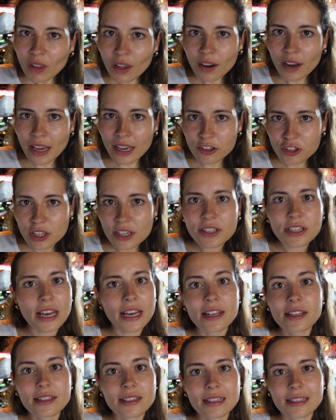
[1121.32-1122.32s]
It actually
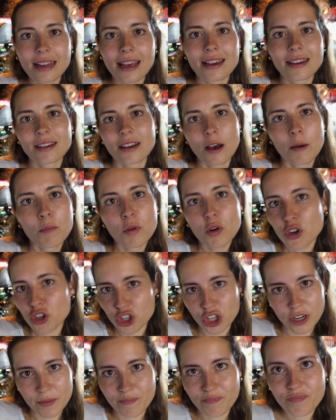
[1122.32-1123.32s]
tastes like
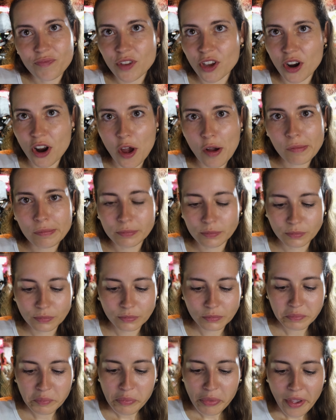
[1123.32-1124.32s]
emoji, you know?
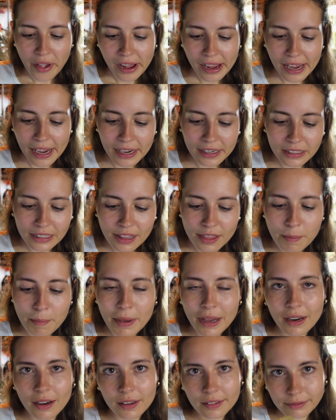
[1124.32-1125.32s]
And in the
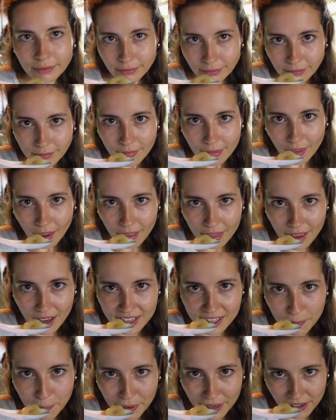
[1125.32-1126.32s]
middle,
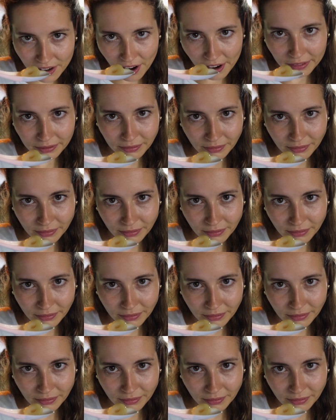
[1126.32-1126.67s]
there's a peanut.